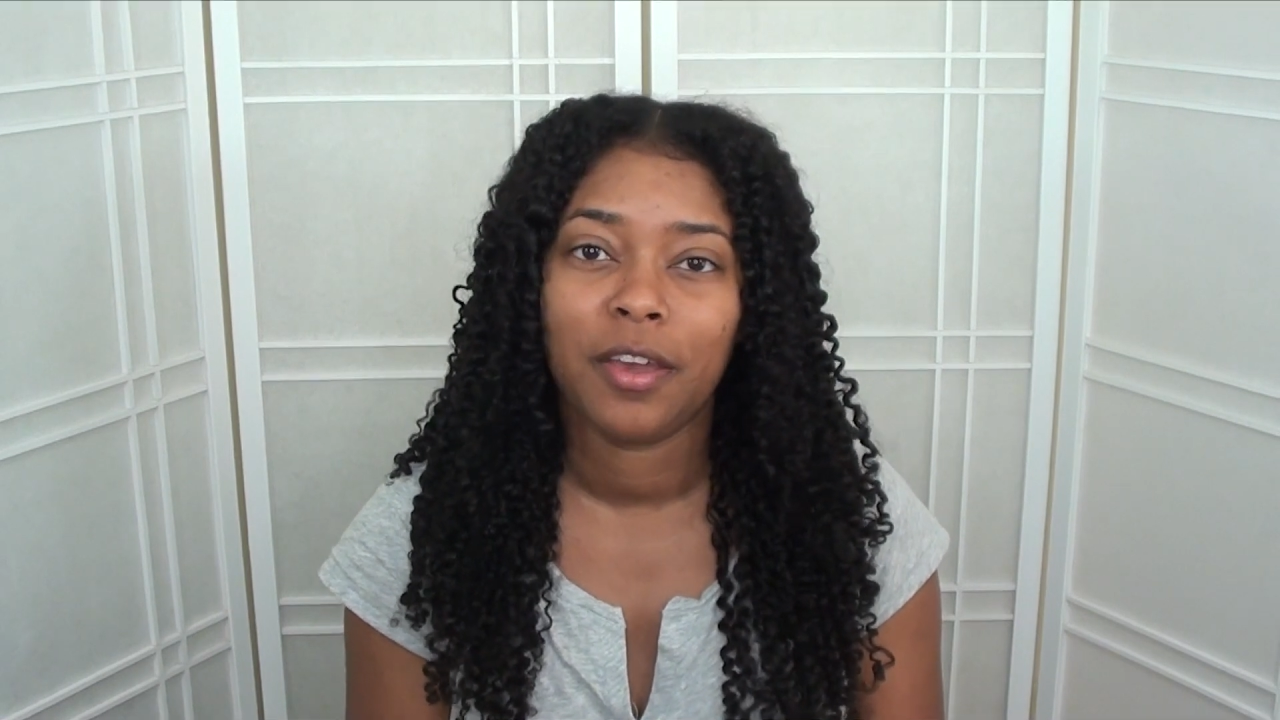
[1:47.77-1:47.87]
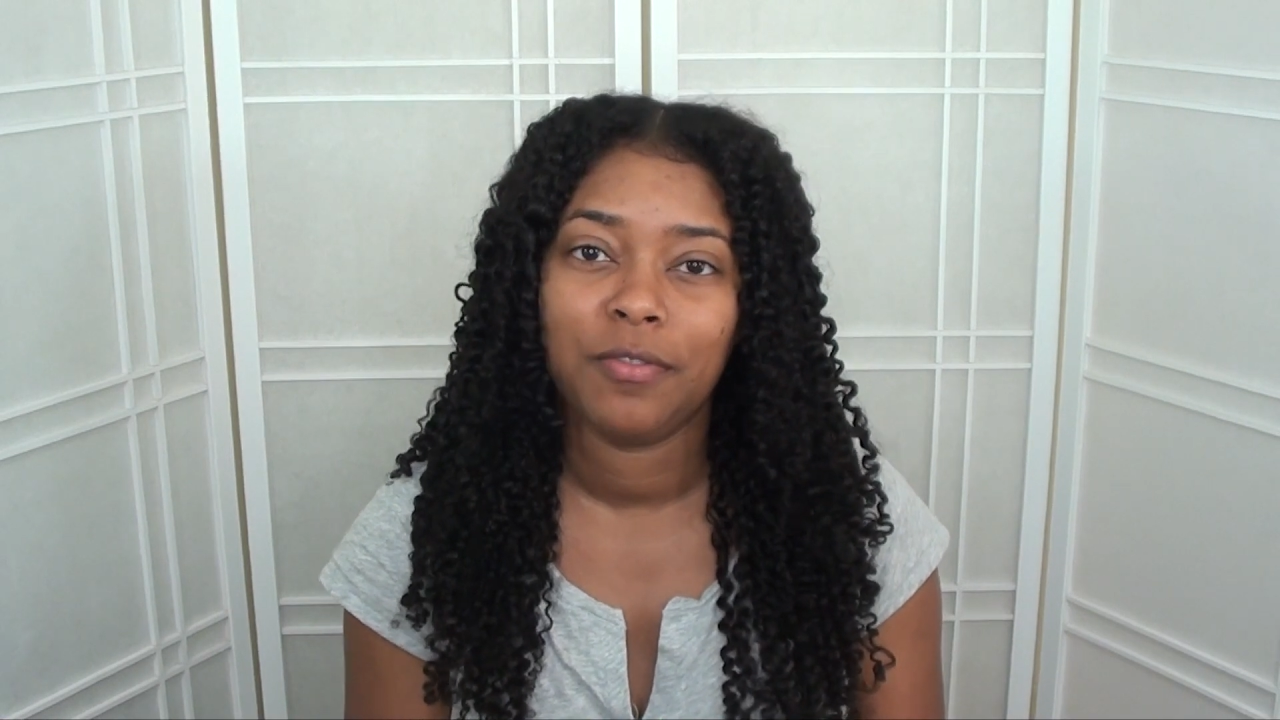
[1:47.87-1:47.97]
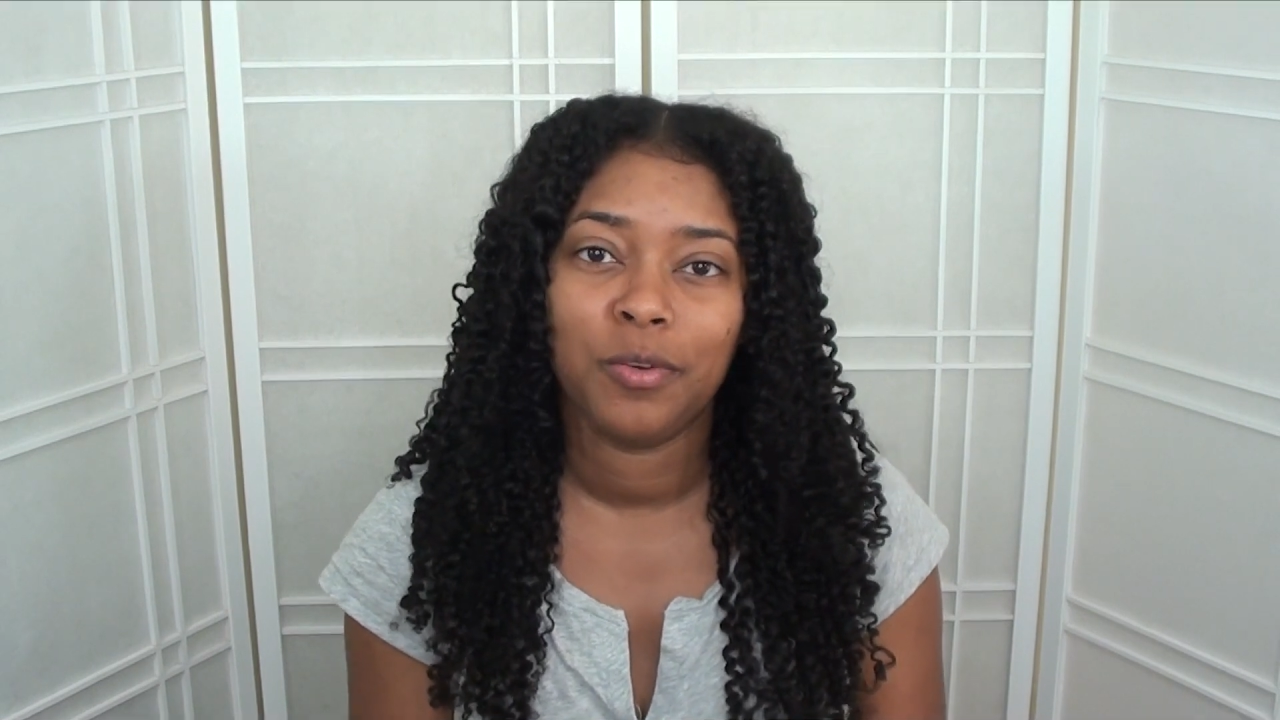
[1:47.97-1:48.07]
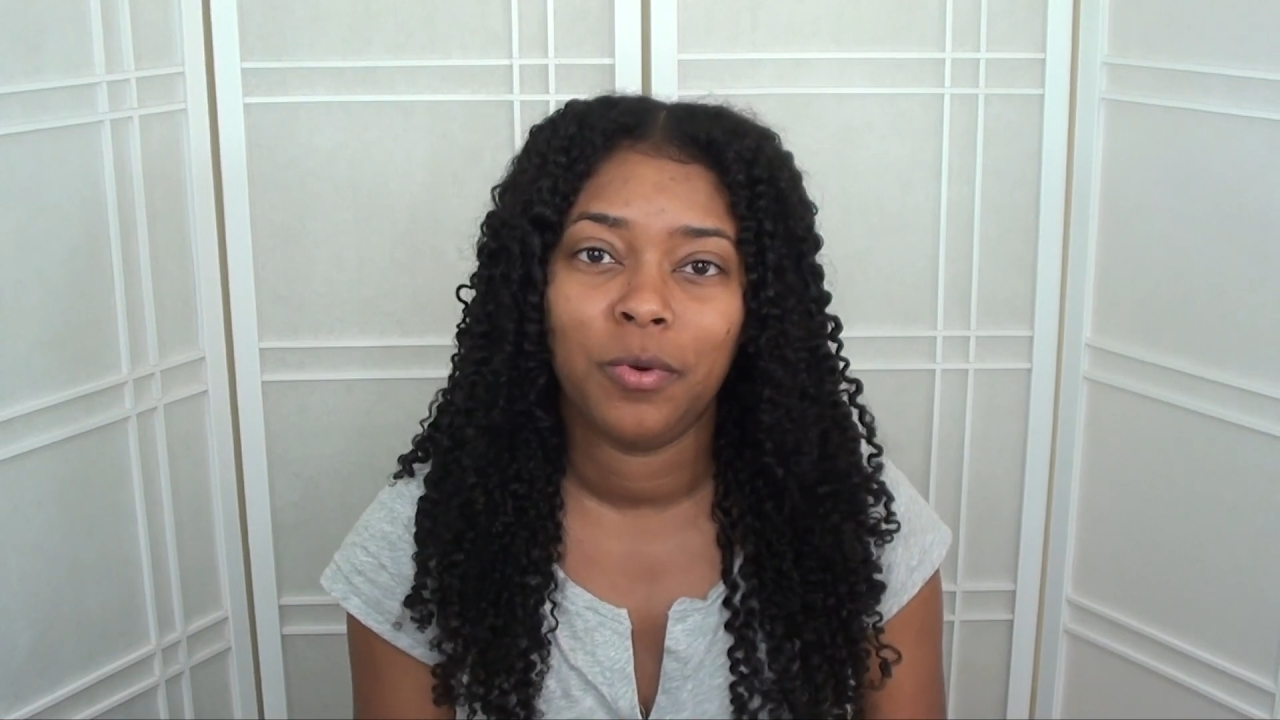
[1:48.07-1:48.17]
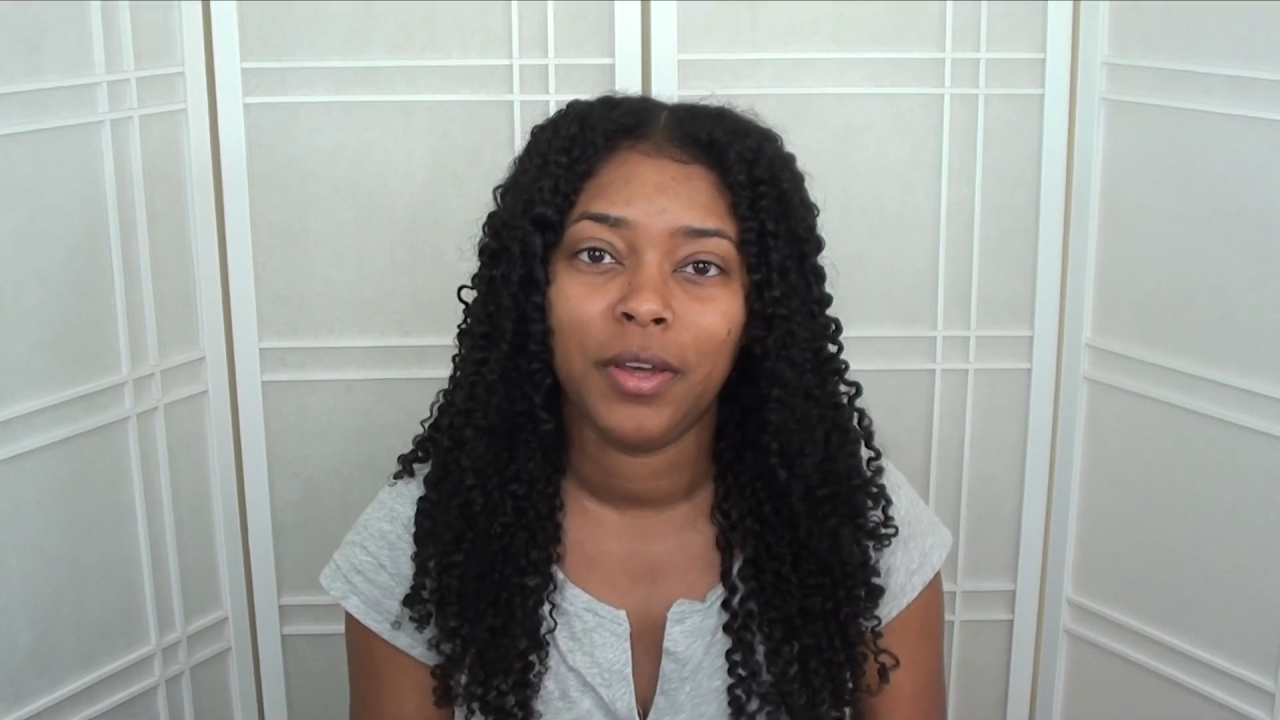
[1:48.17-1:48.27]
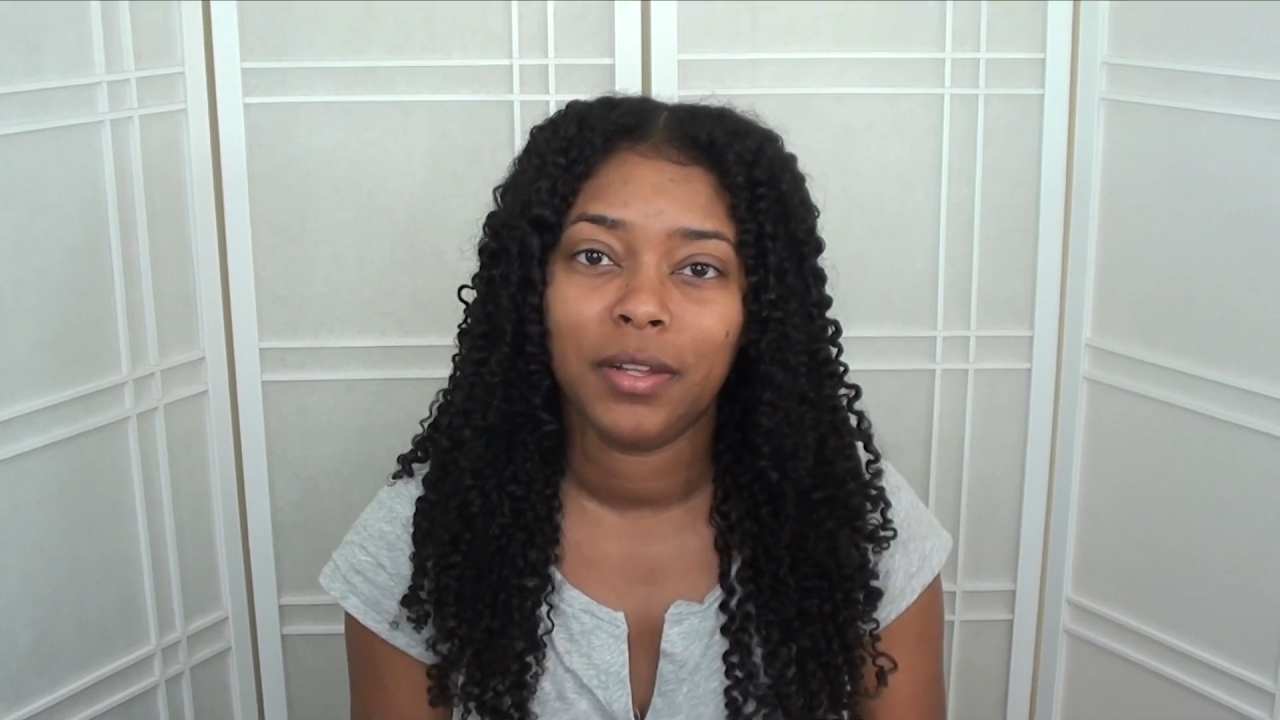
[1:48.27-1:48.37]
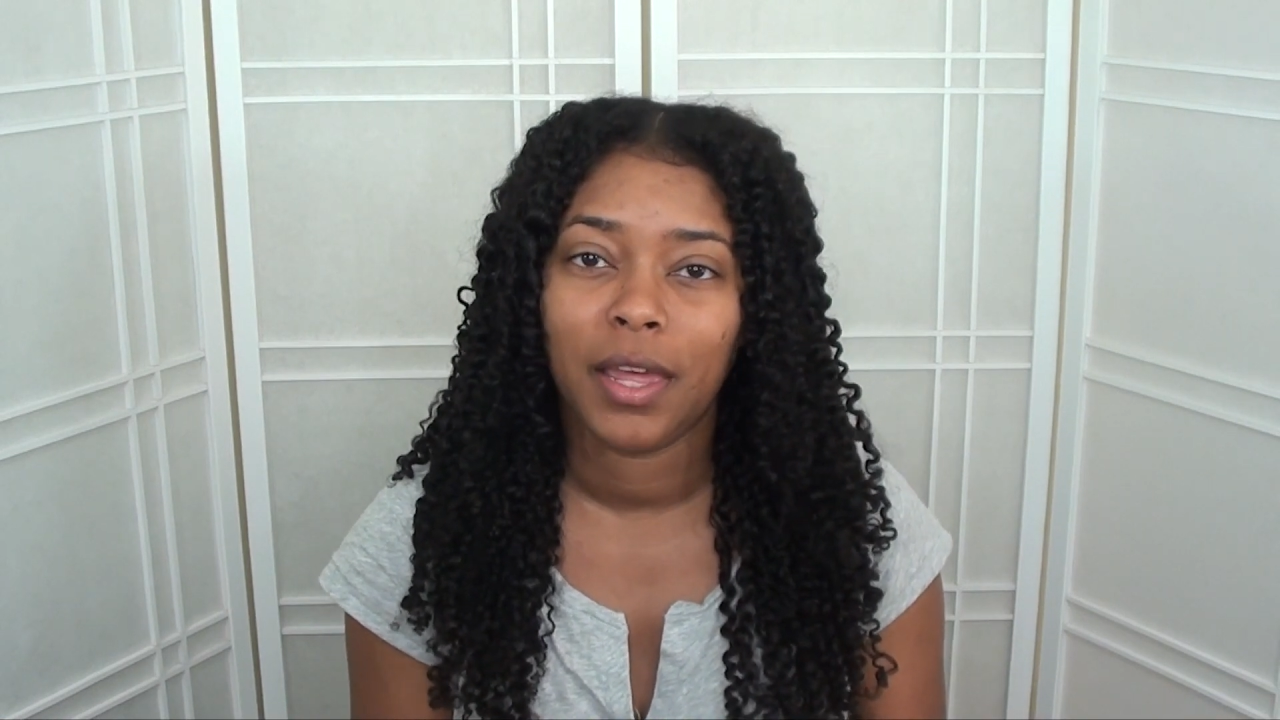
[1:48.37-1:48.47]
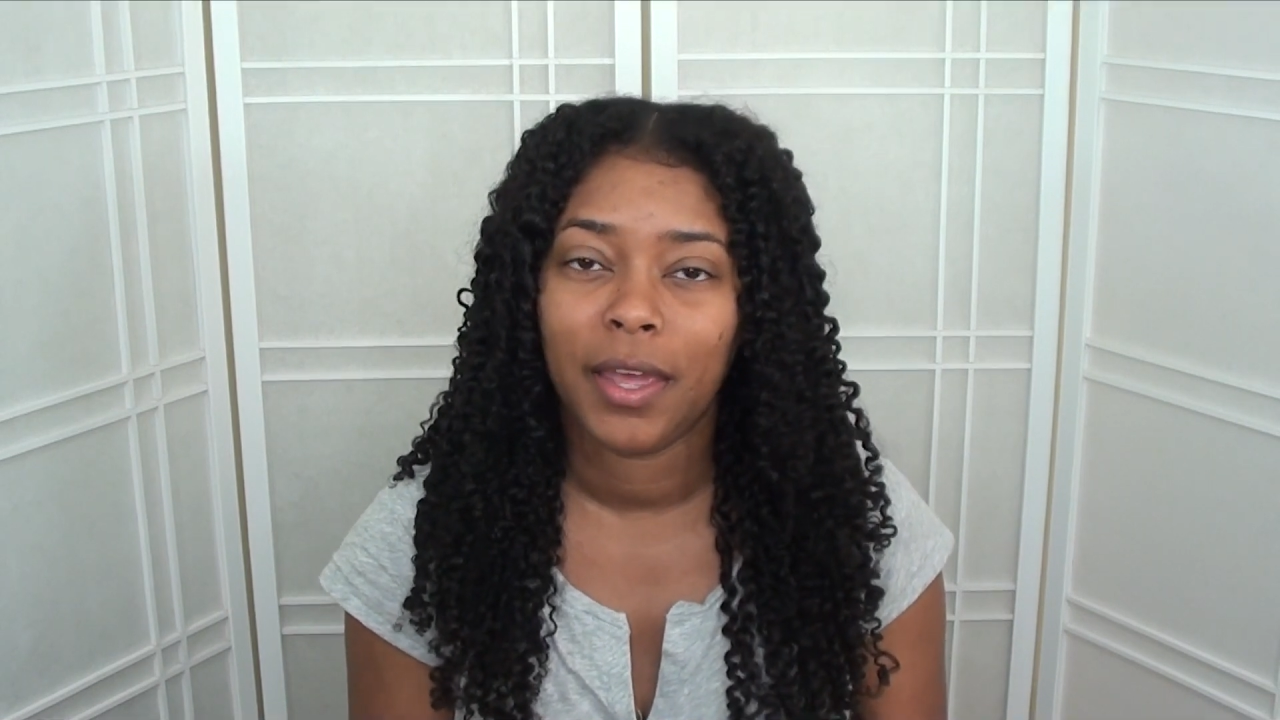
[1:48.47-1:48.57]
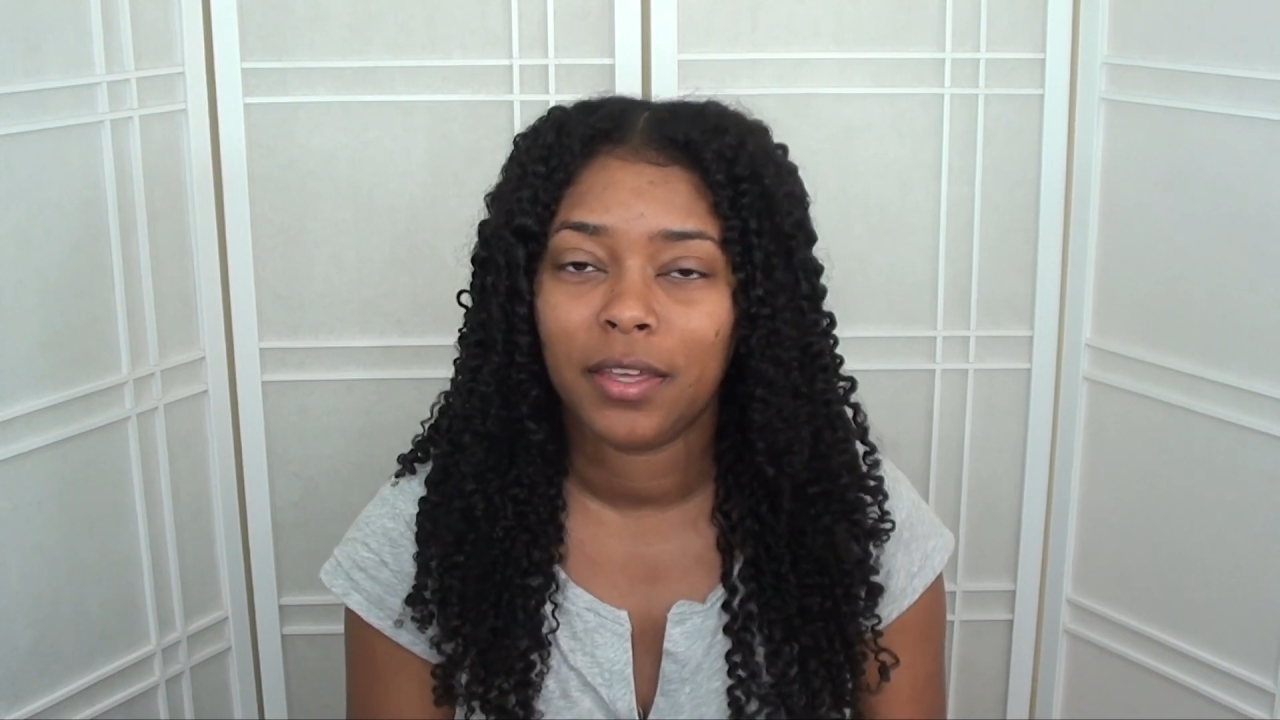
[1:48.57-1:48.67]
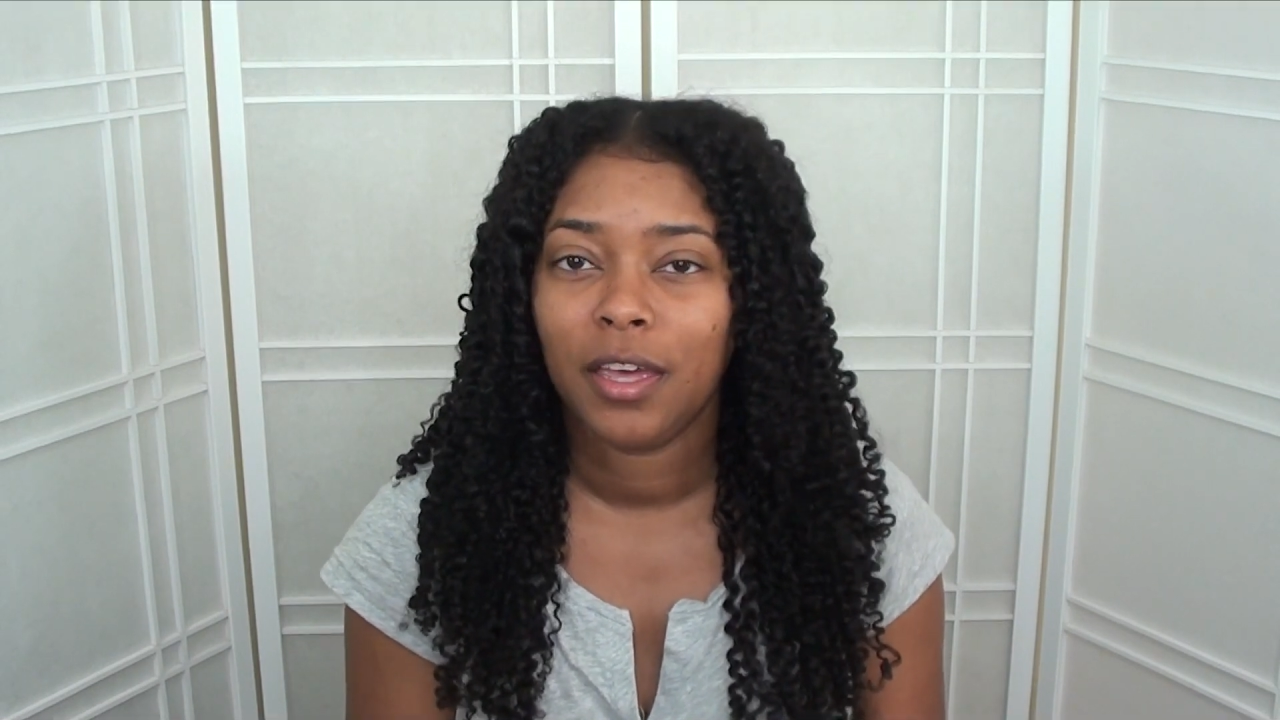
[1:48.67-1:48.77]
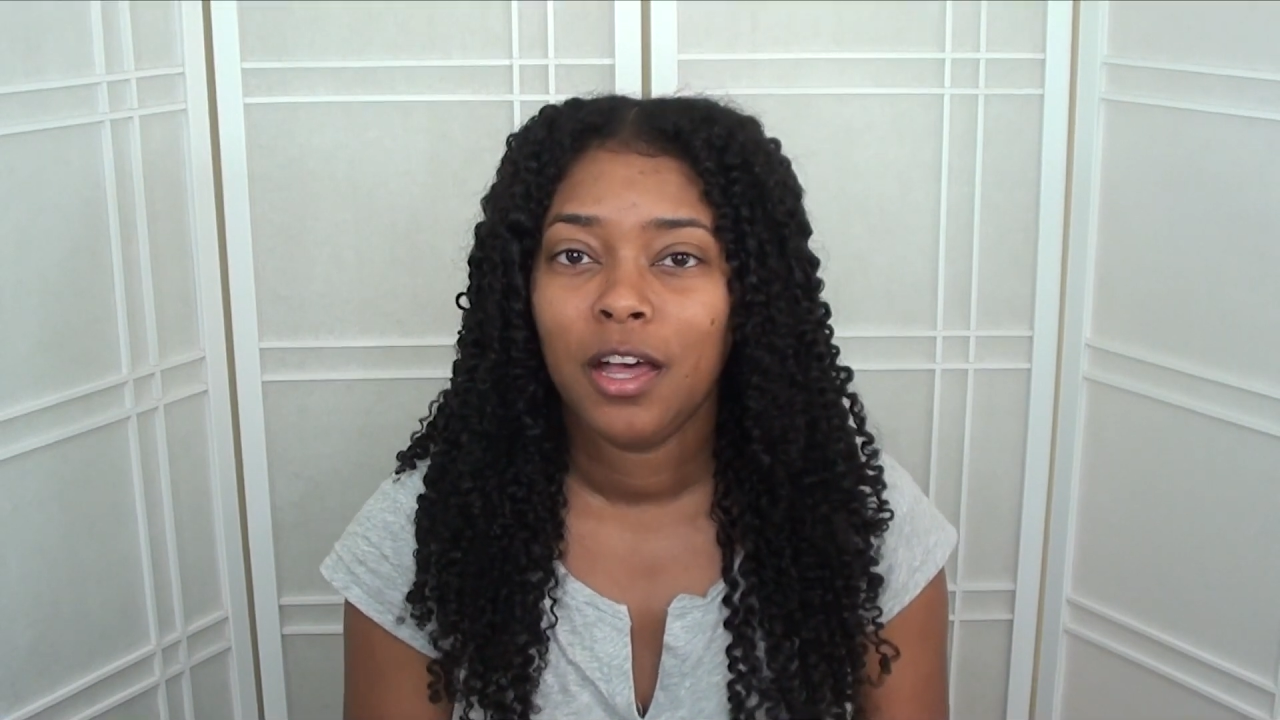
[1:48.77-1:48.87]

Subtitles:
everyone. Like